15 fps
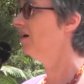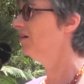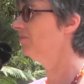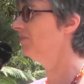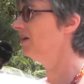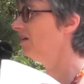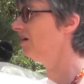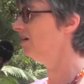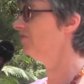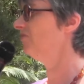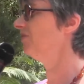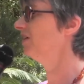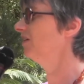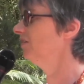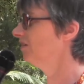I
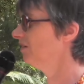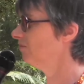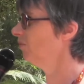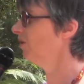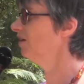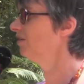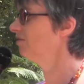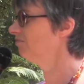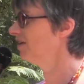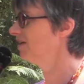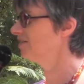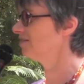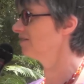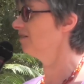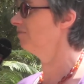feel that one of the
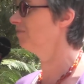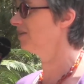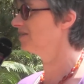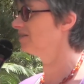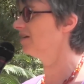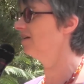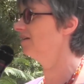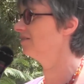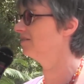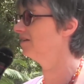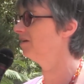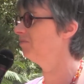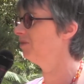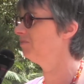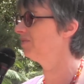reasons I've been sent as an
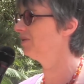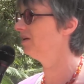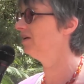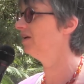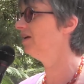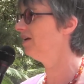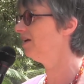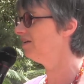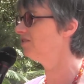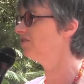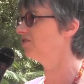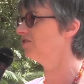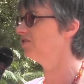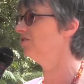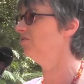MEP is
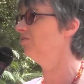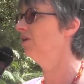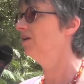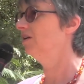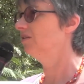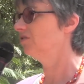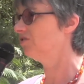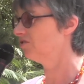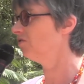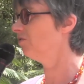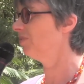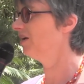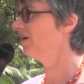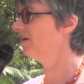to stop